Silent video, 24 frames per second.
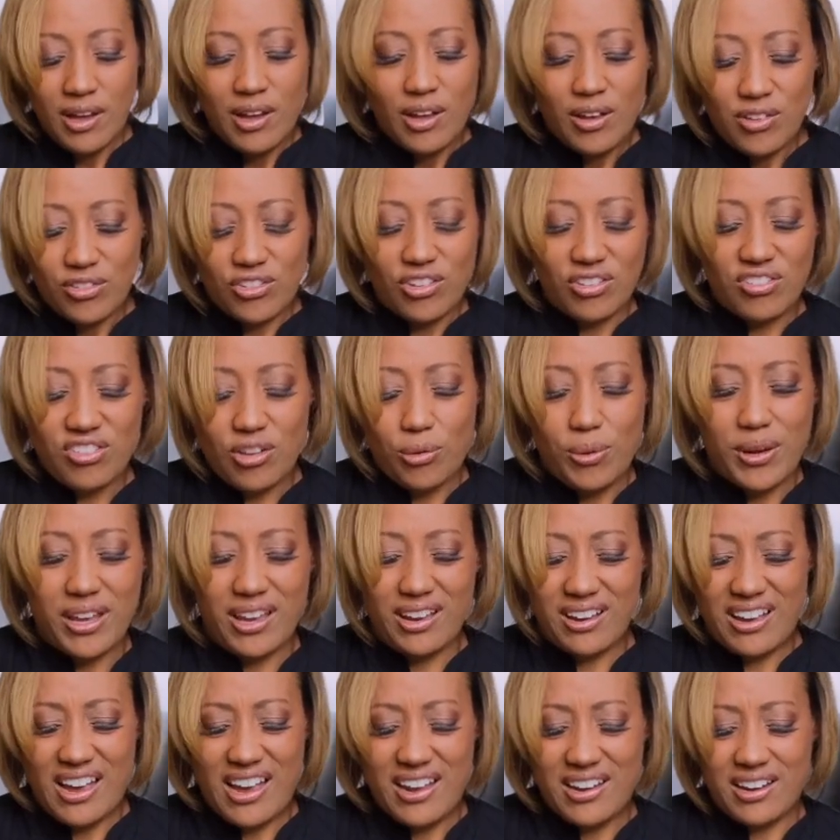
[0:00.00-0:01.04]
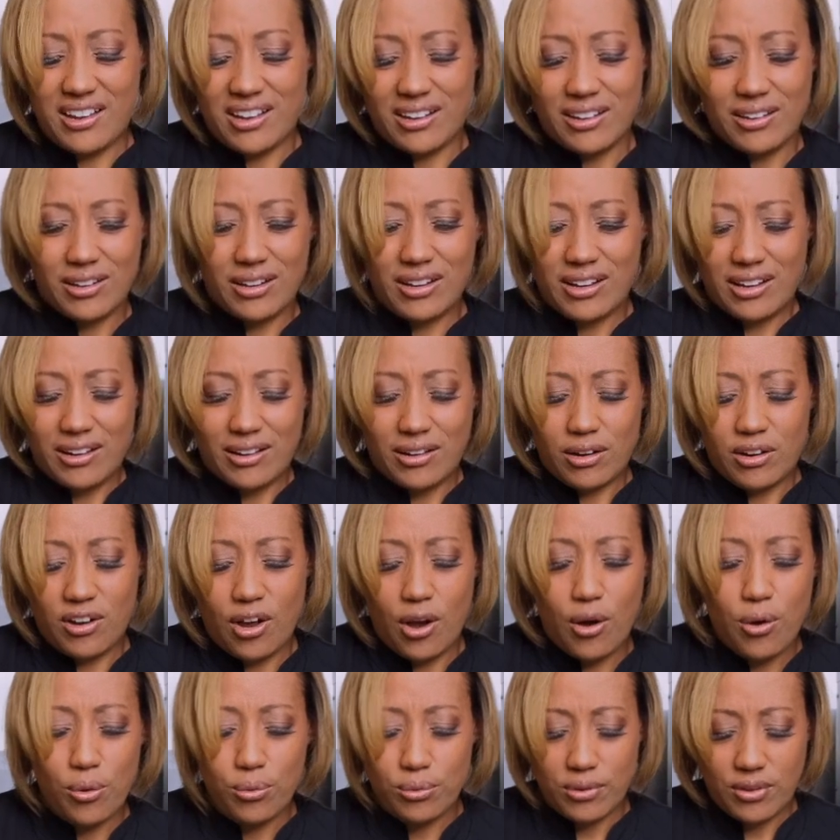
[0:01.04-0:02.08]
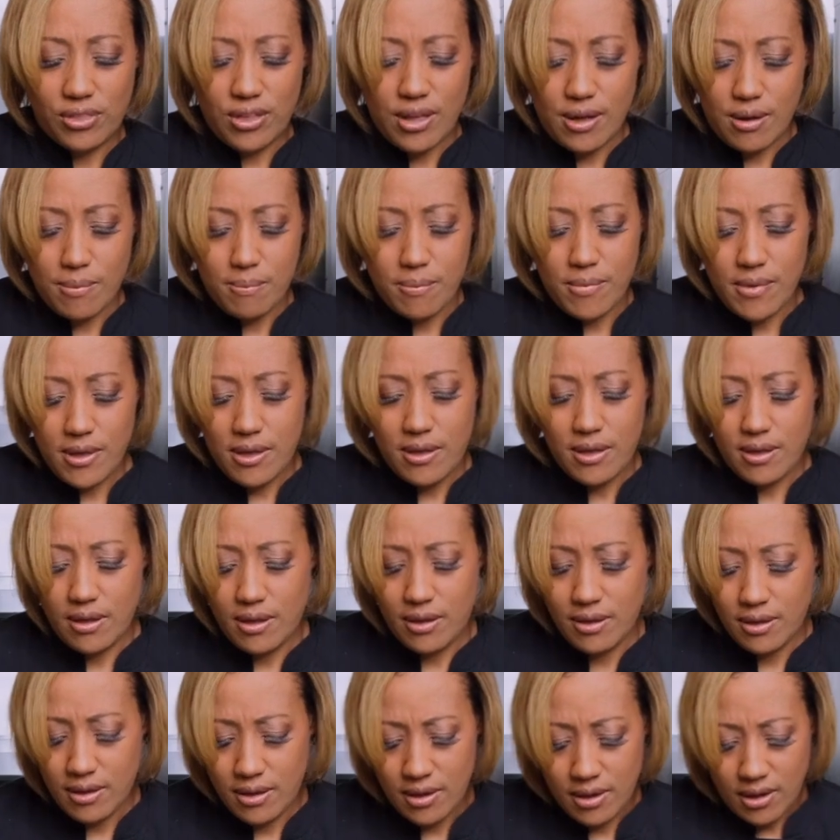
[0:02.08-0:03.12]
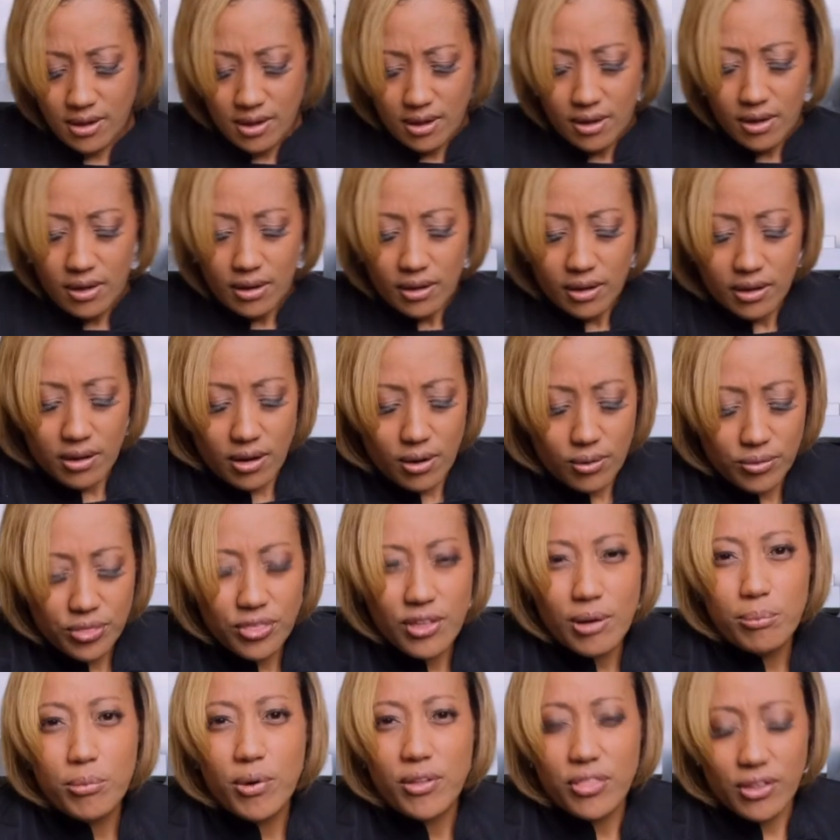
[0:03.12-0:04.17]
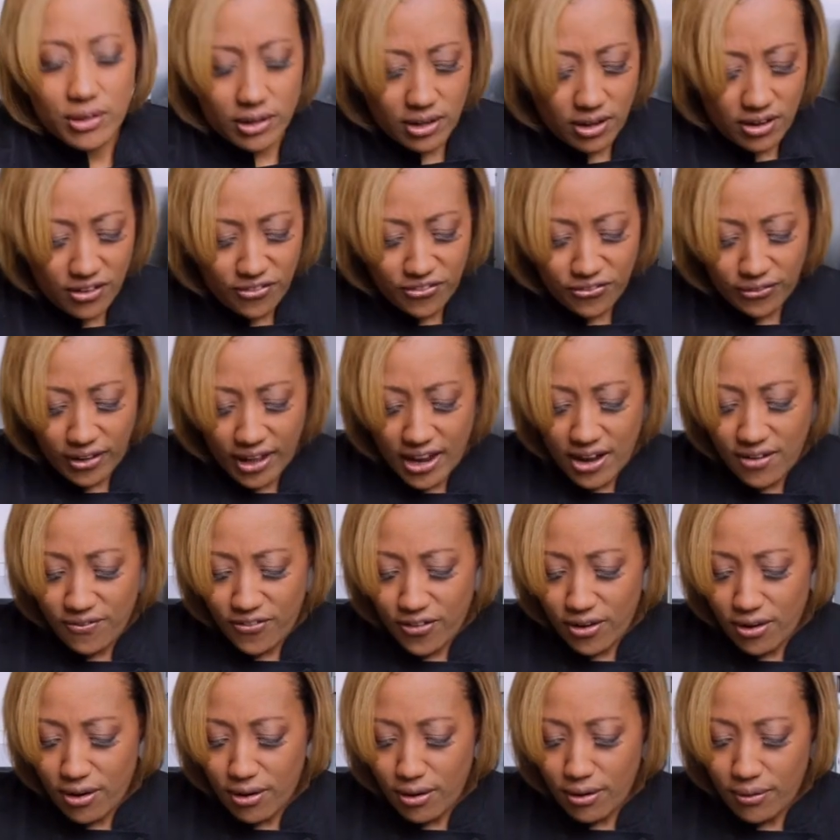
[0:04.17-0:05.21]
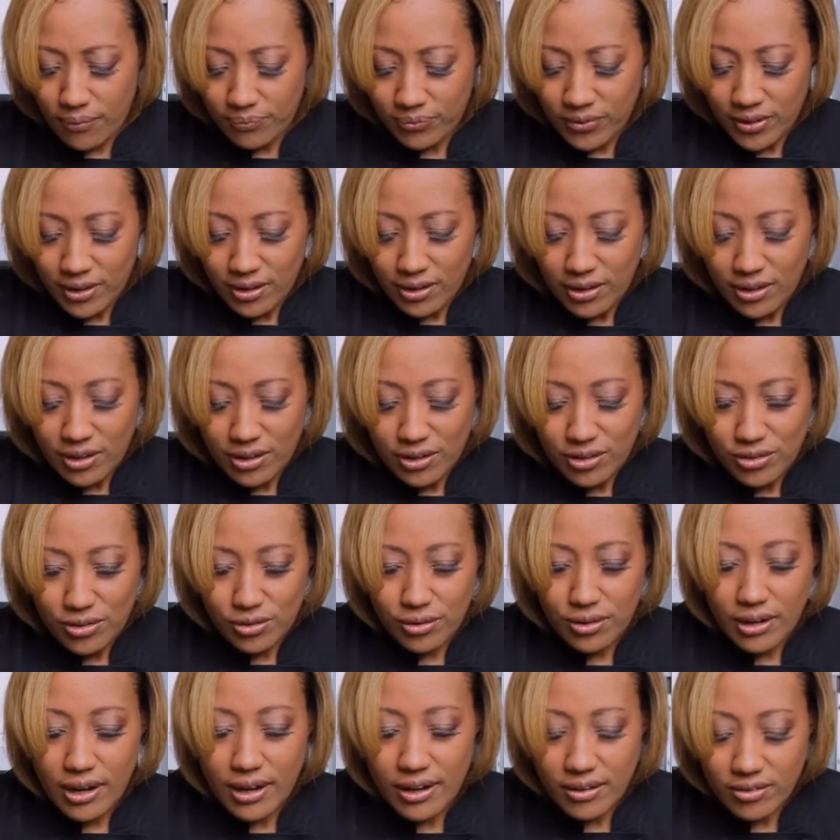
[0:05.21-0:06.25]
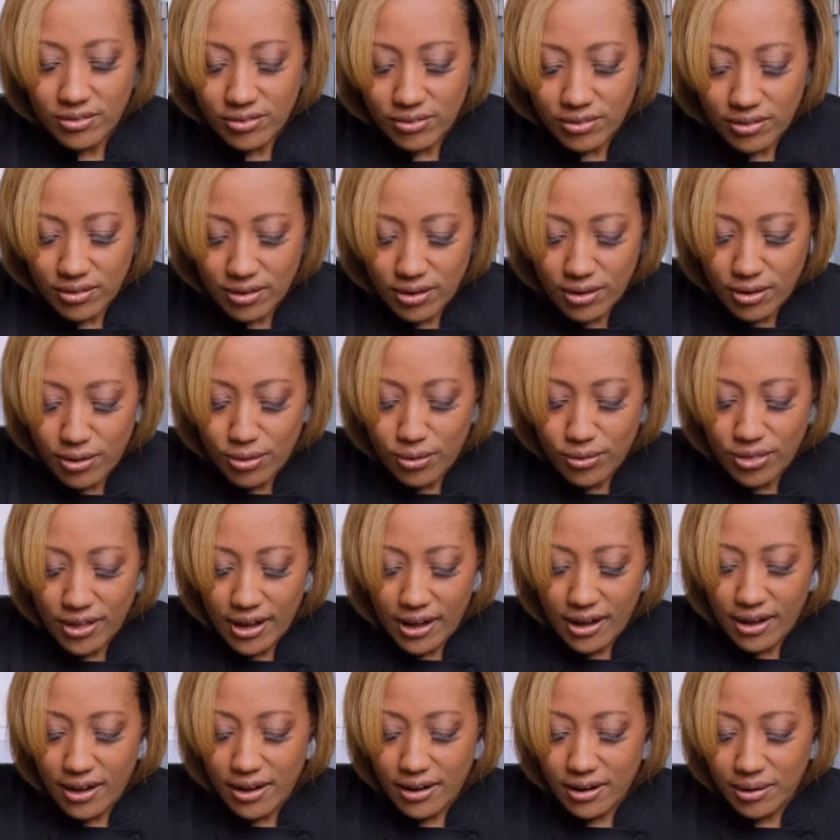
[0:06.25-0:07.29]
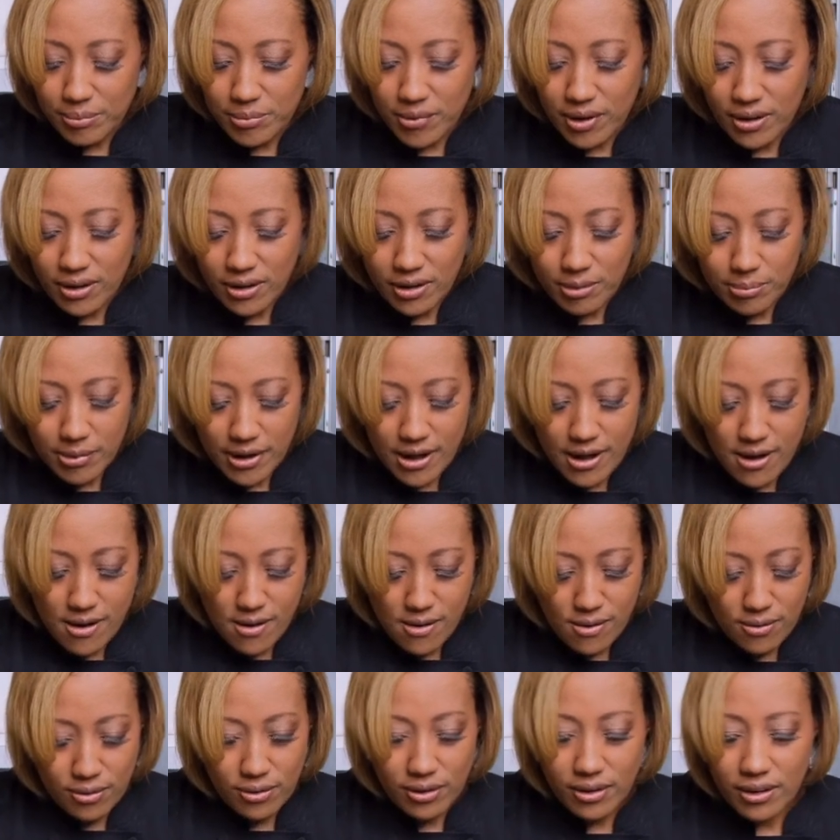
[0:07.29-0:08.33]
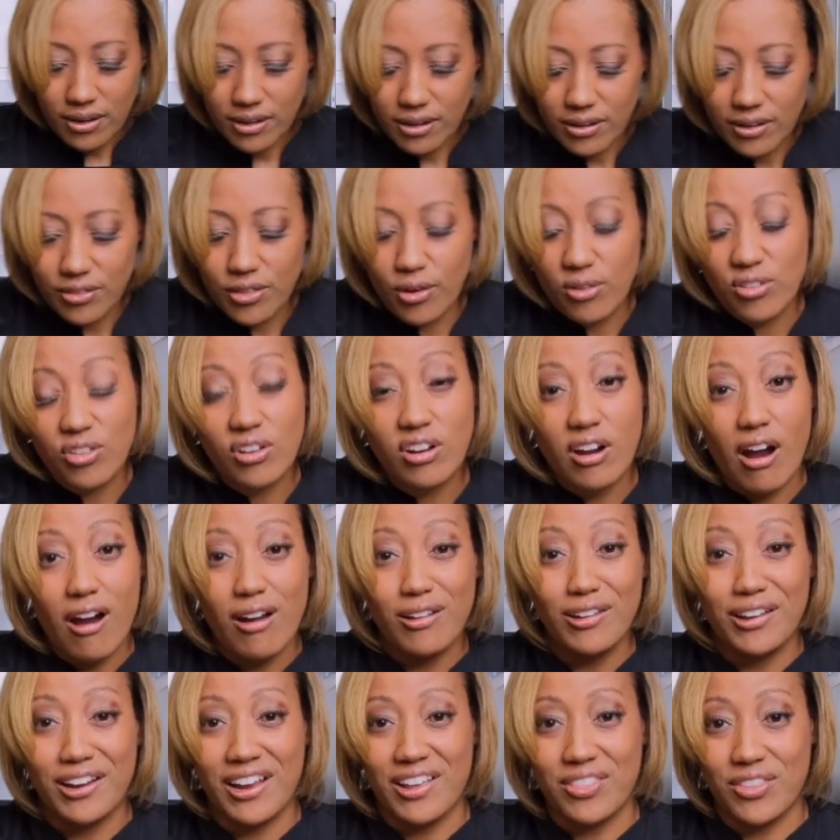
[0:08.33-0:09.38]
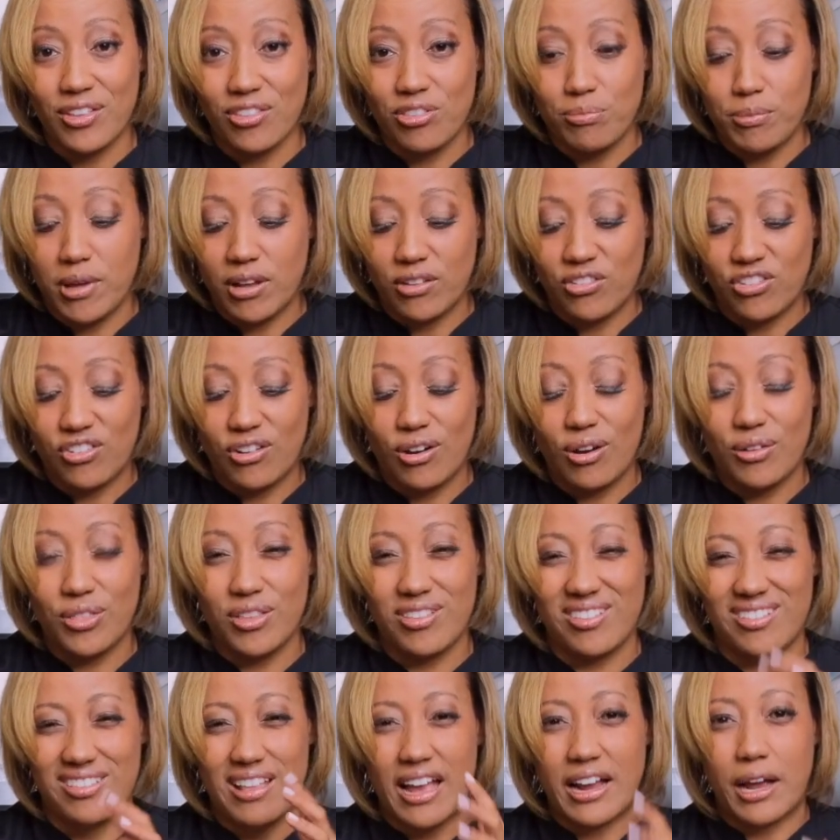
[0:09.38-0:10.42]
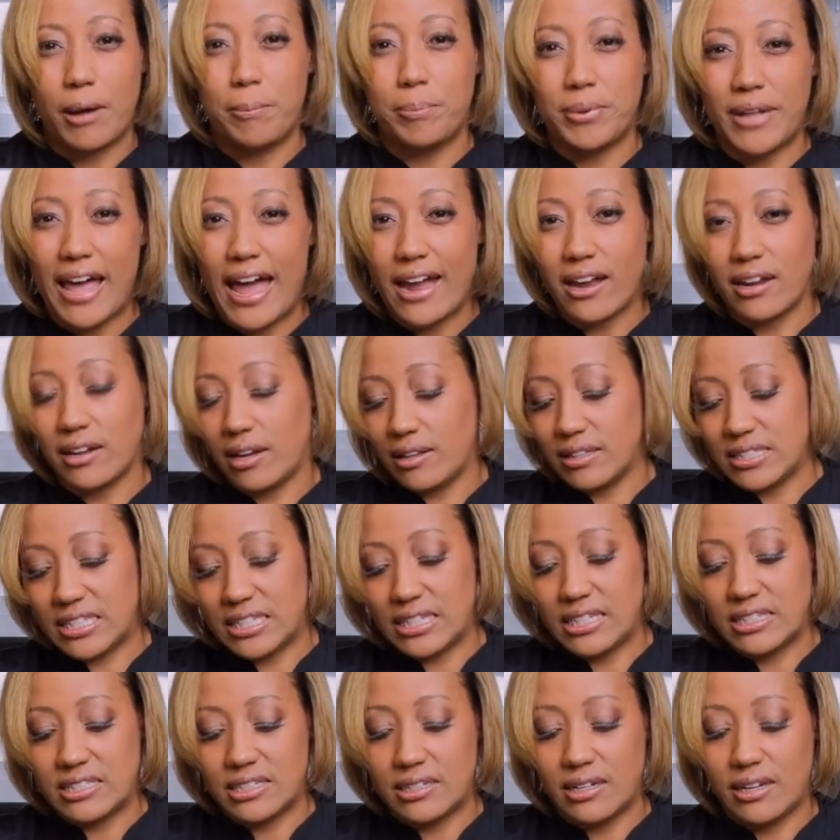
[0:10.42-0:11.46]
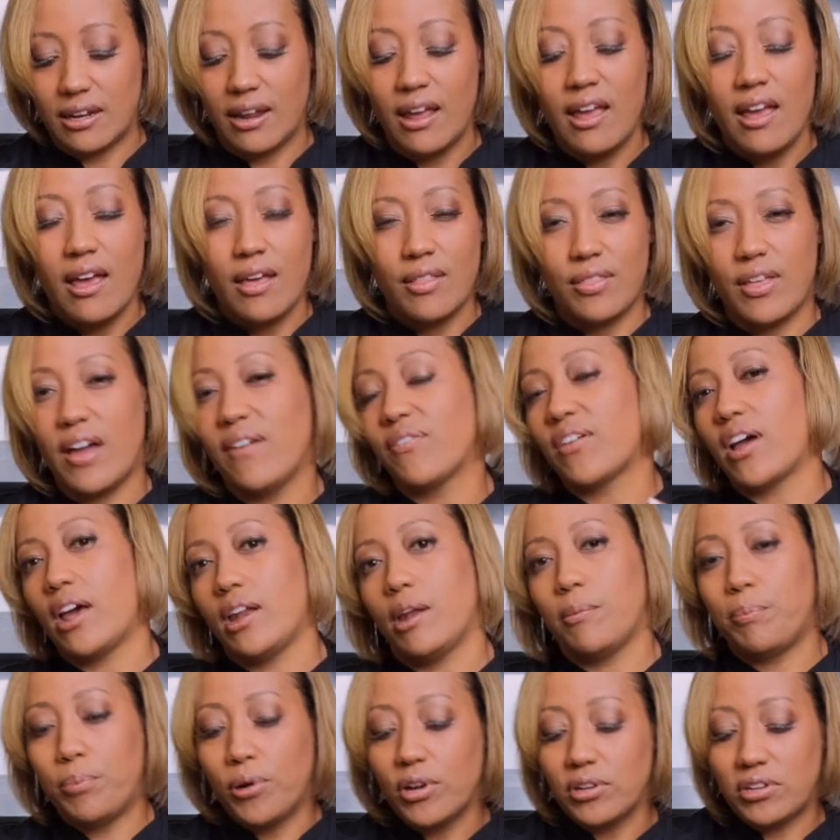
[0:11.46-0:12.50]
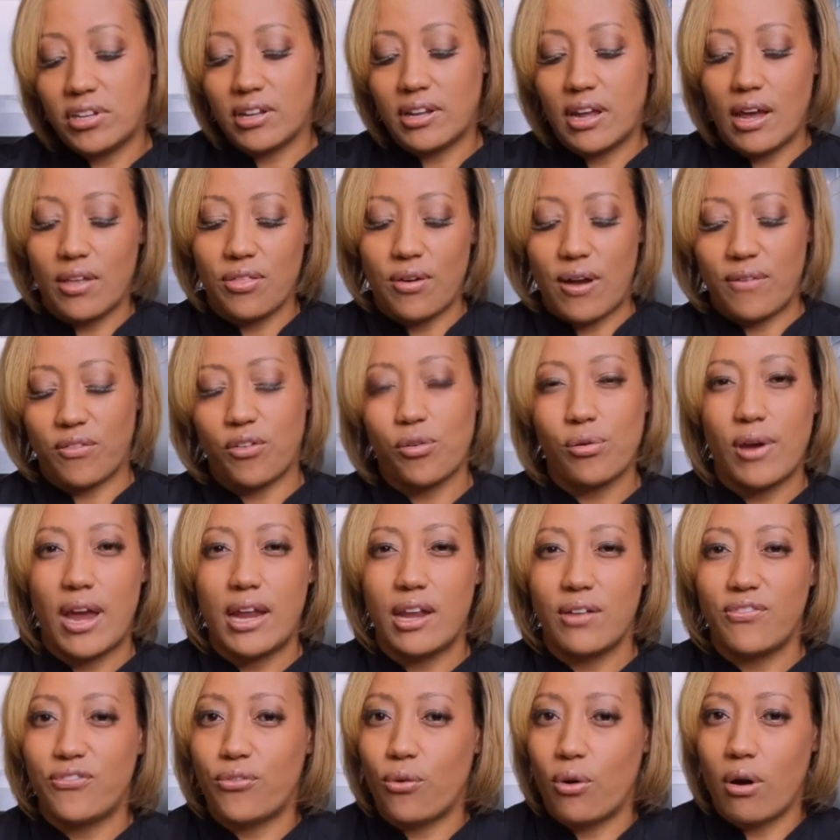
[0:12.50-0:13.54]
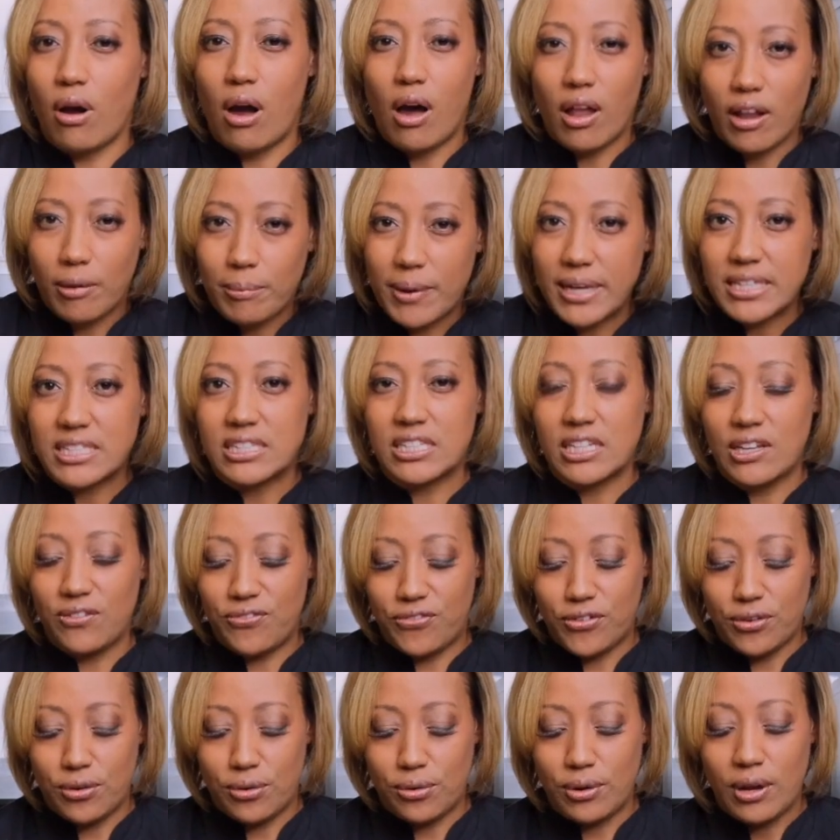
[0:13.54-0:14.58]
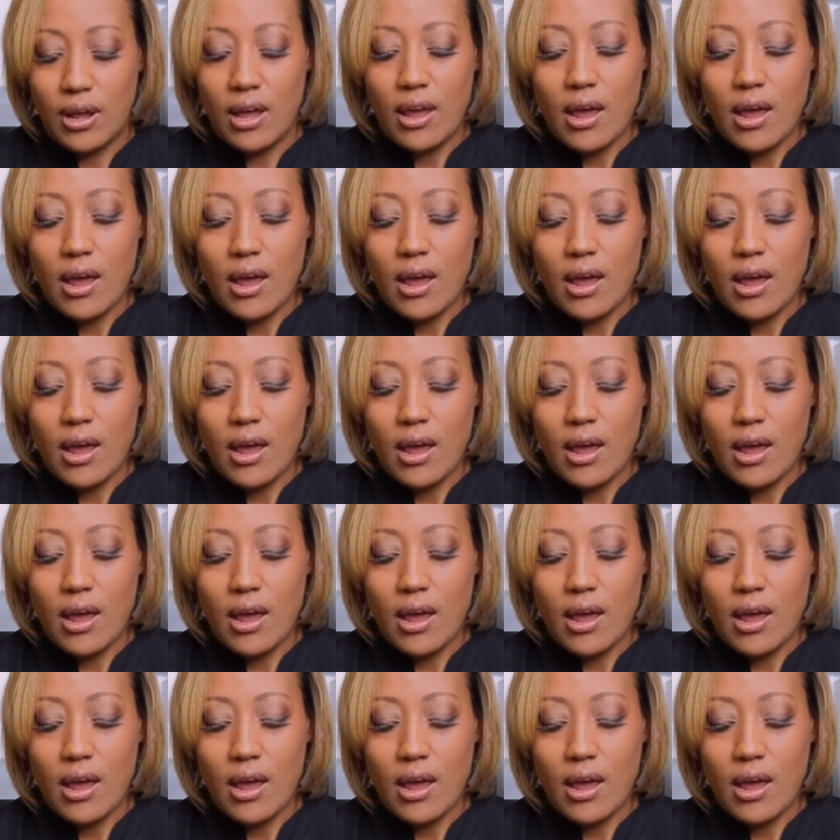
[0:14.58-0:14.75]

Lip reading: just so we can kind of coat them. Coat them with a little flavor. You guys know that I am all about, there's garlic in this mixture. This is like a blackening seasoning that I've kind of put together. I've created for all of my seafood